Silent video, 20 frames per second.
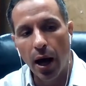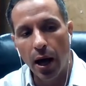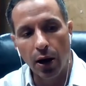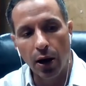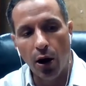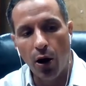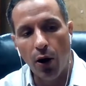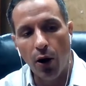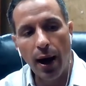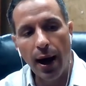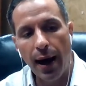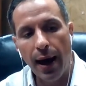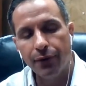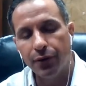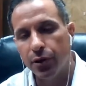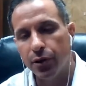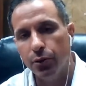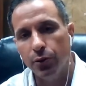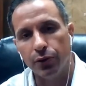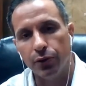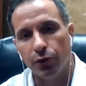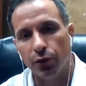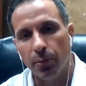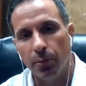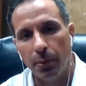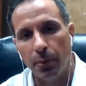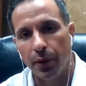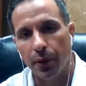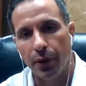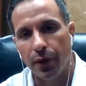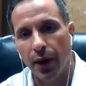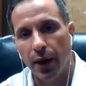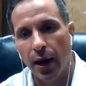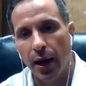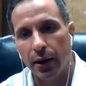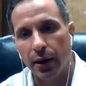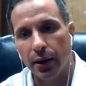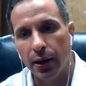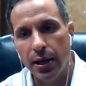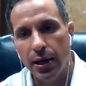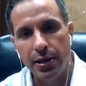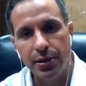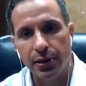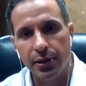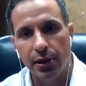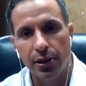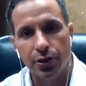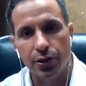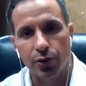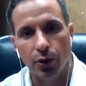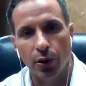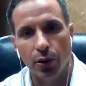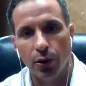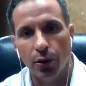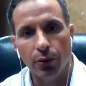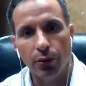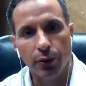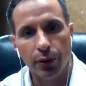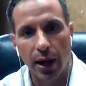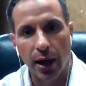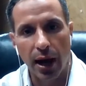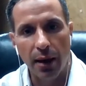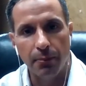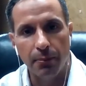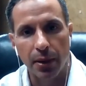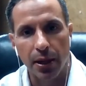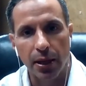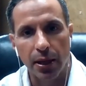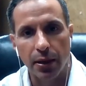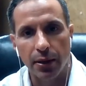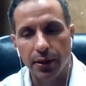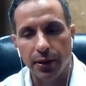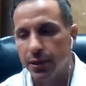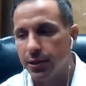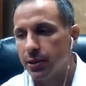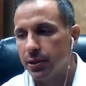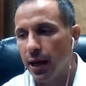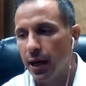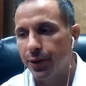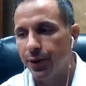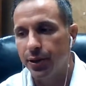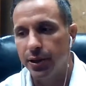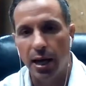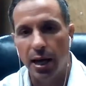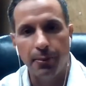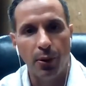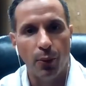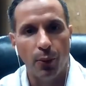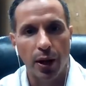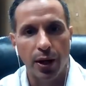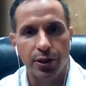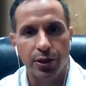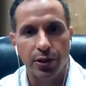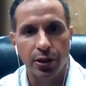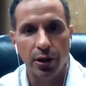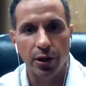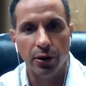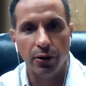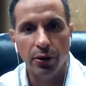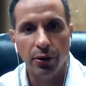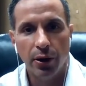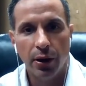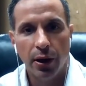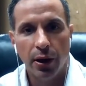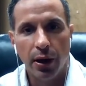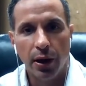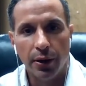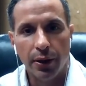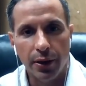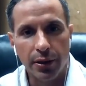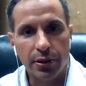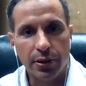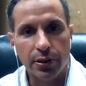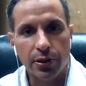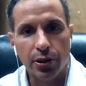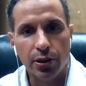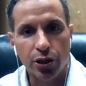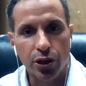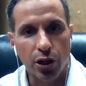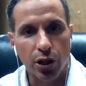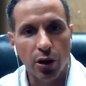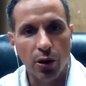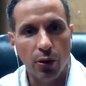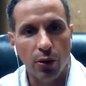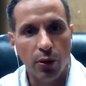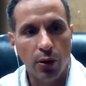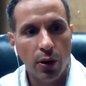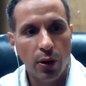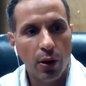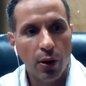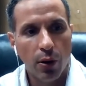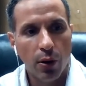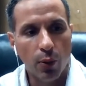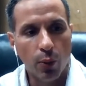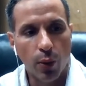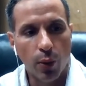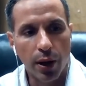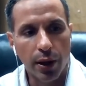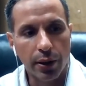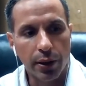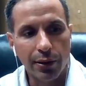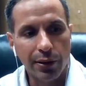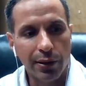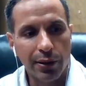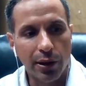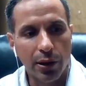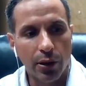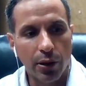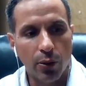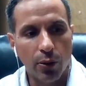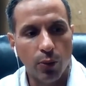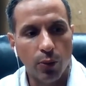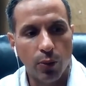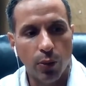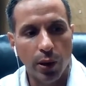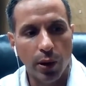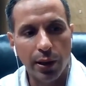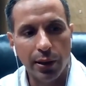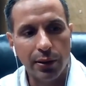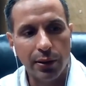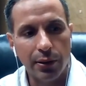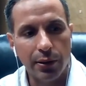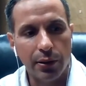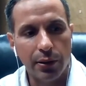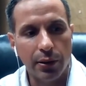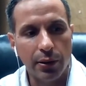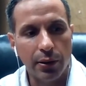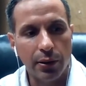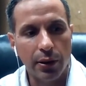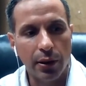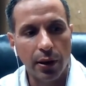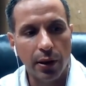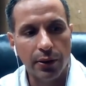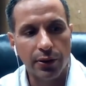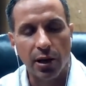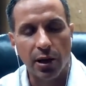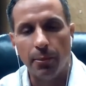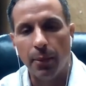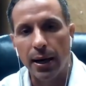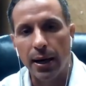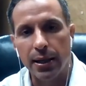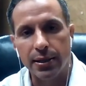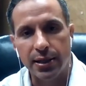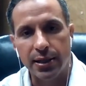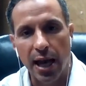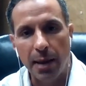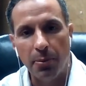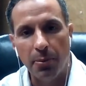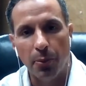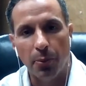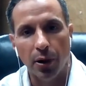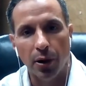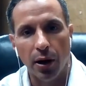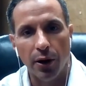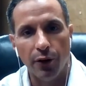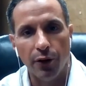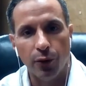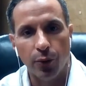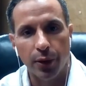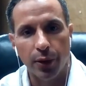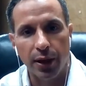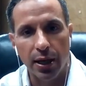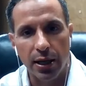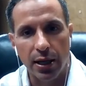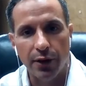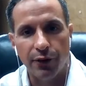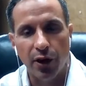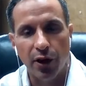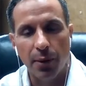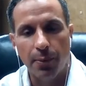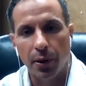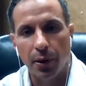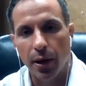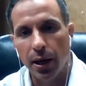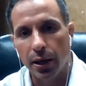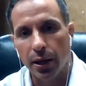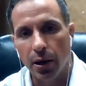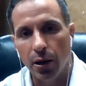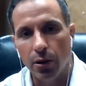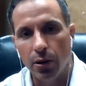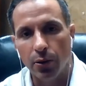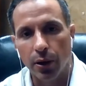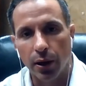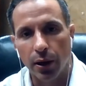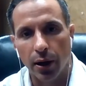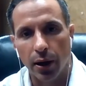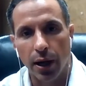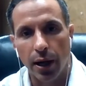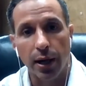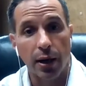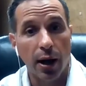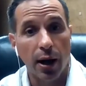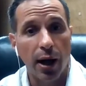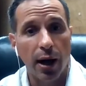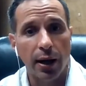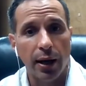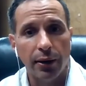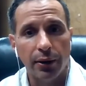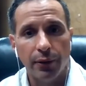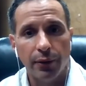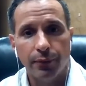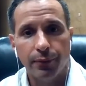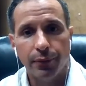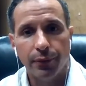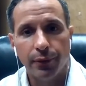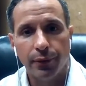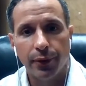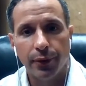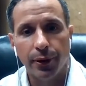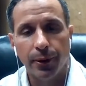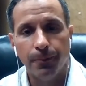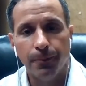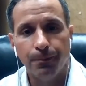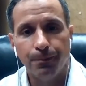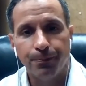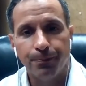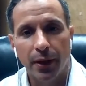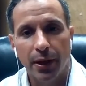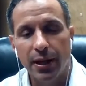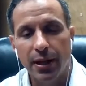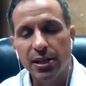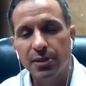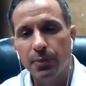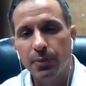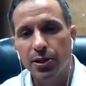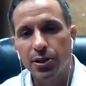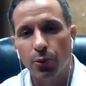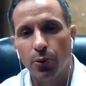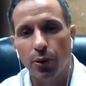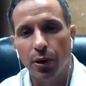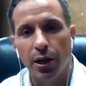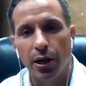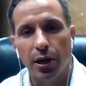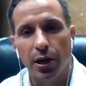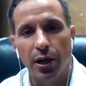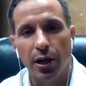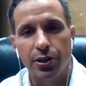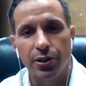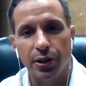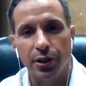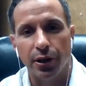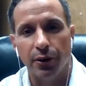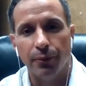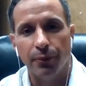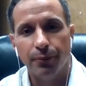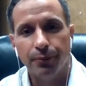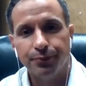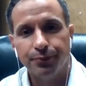all I have to do is remember that he's in control, not me. This is not the Damon West show. This is to show what, you know, what somebody is capable of when they give up and let go and let God. So, and that's my story in a nutshell.